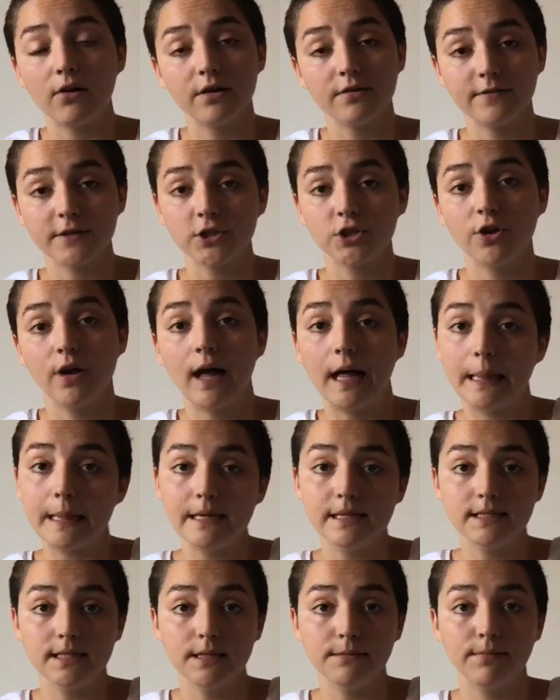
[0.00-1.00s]
artificial
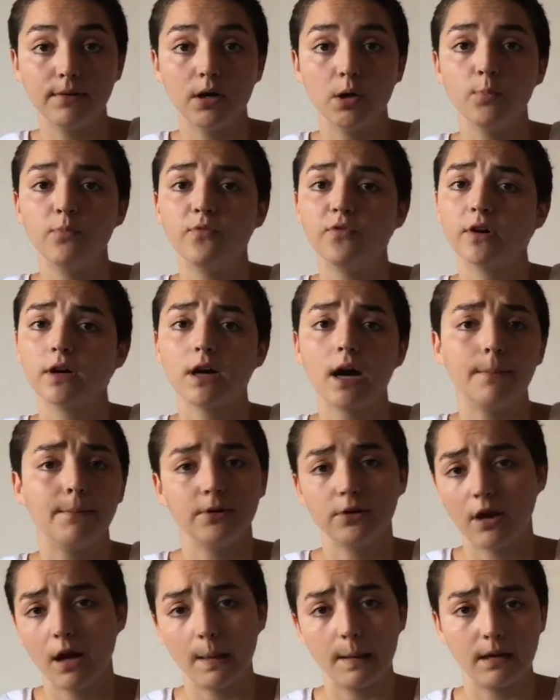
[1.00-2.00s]
LED bulb for a
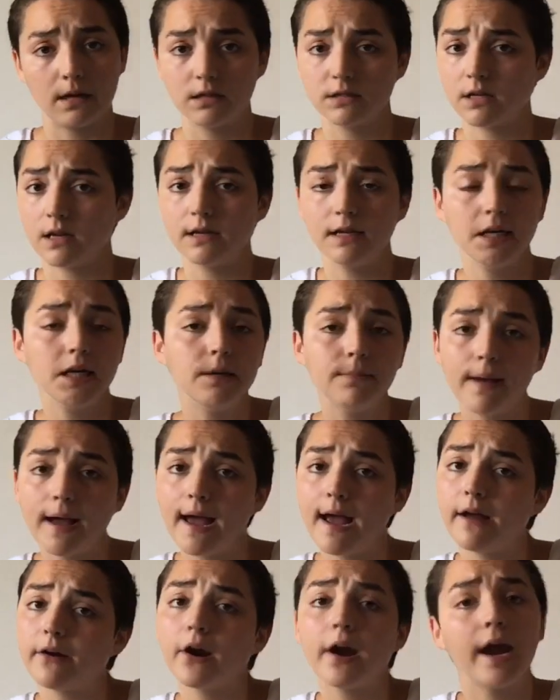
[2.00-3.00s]
couple dollars on
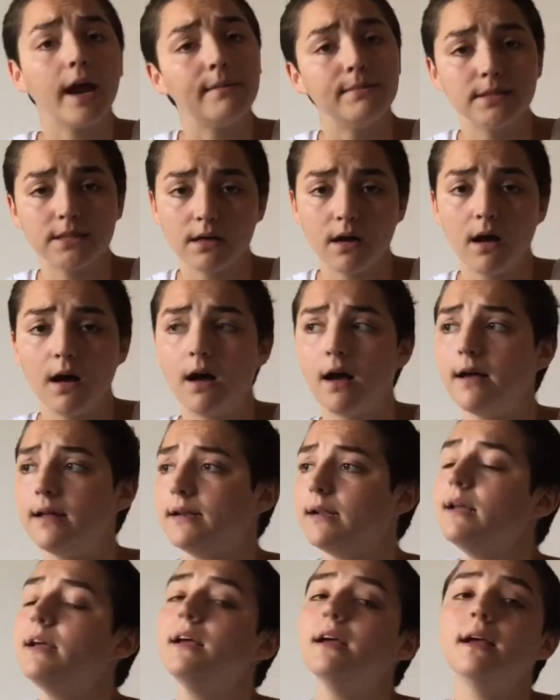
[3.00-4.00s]
eBay or
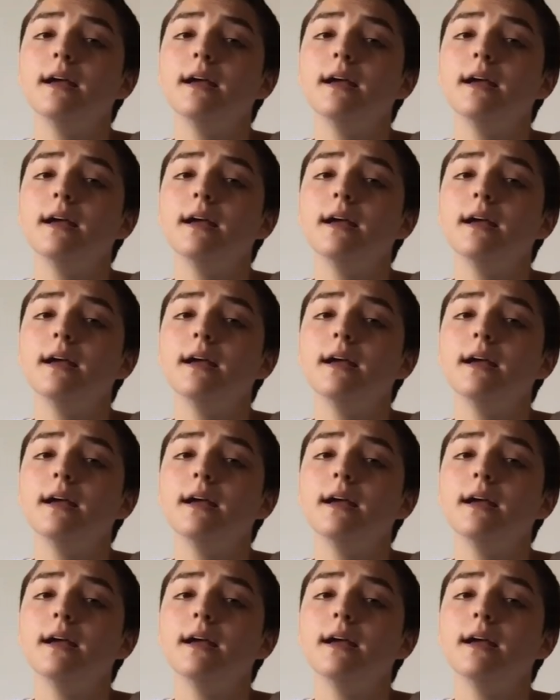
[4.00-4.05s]
Amazon